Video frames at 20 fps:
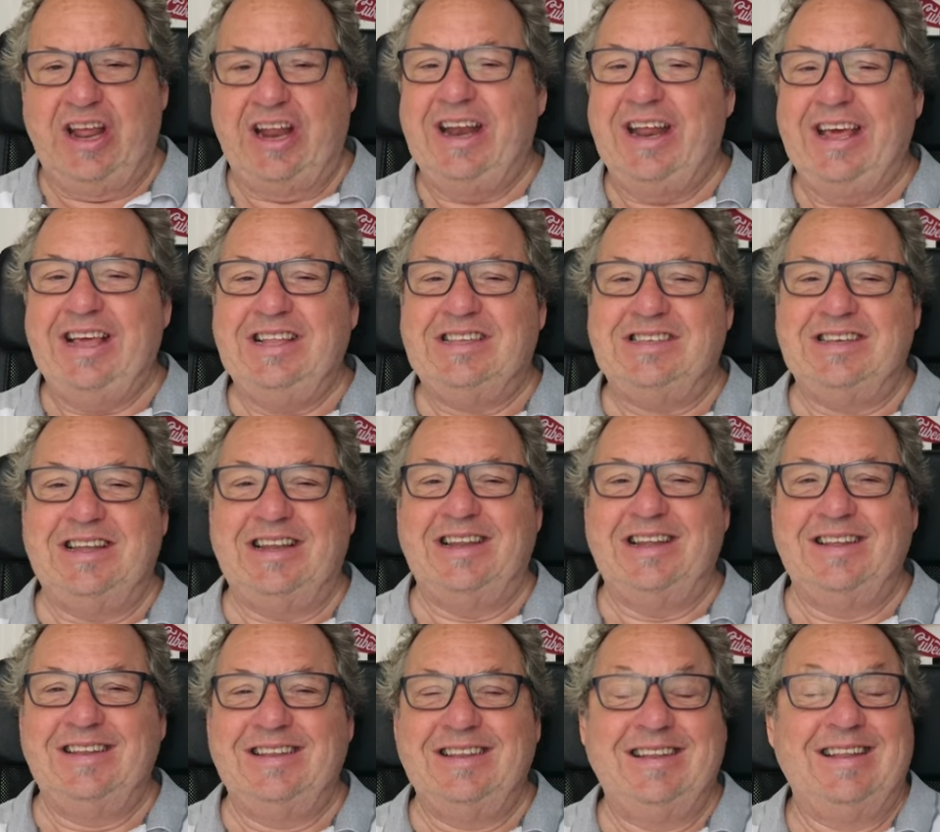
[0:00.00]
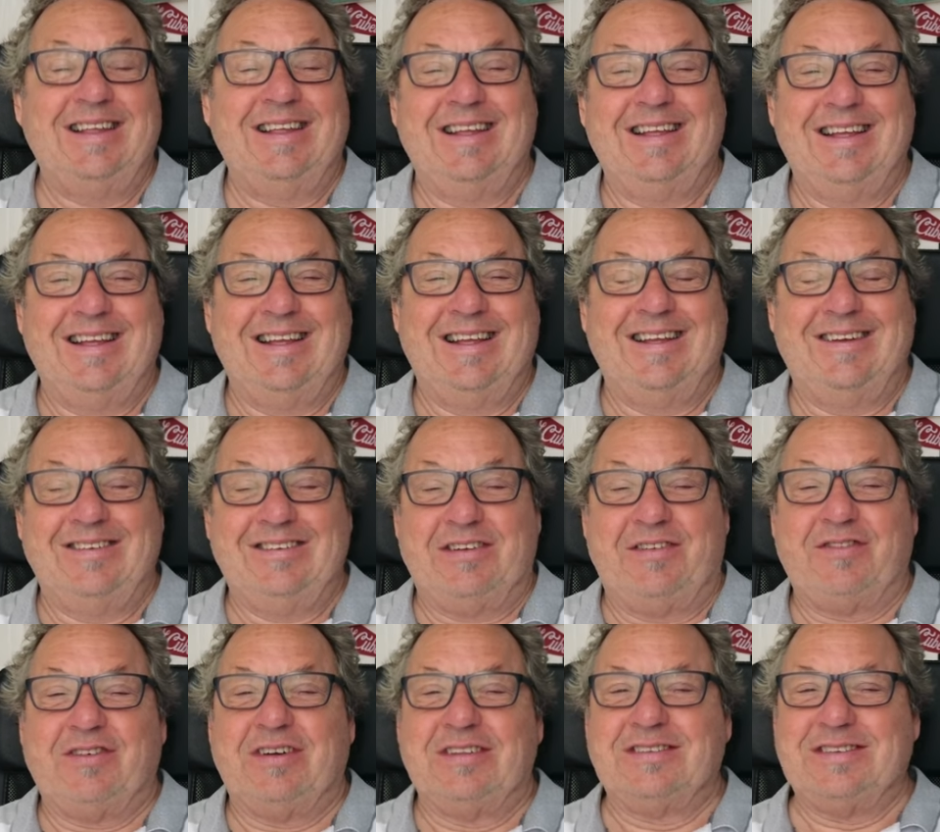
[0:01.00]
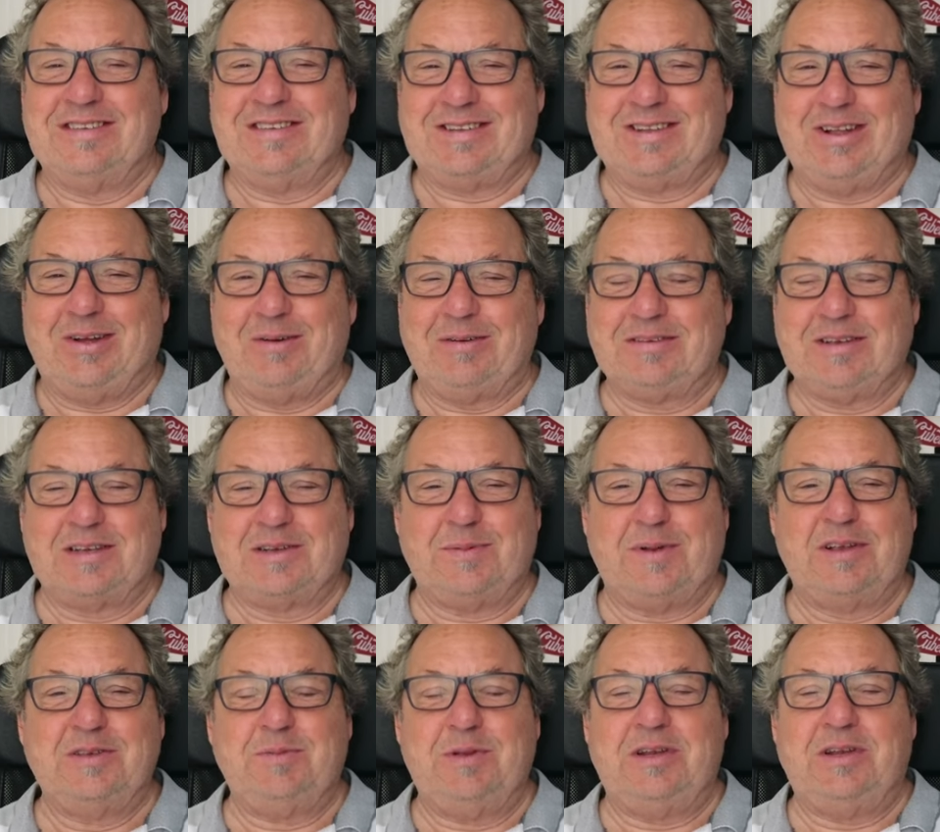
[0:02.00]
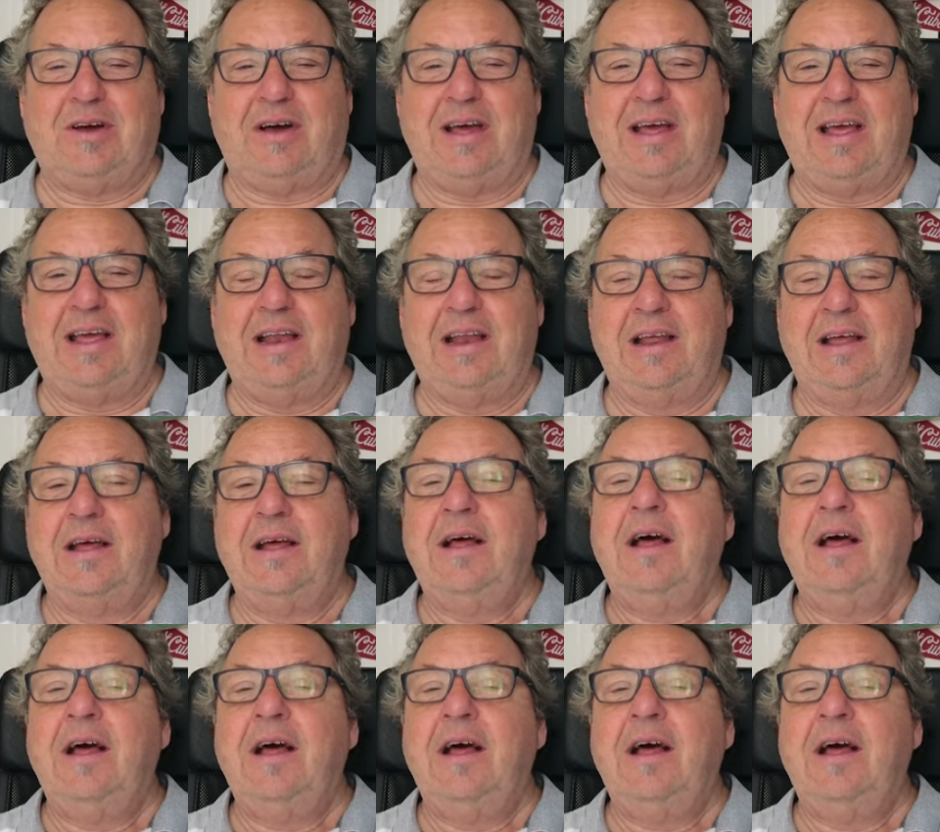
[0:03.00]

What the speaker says: Eating. Which I've got to stop because I'm supposed to be dieting.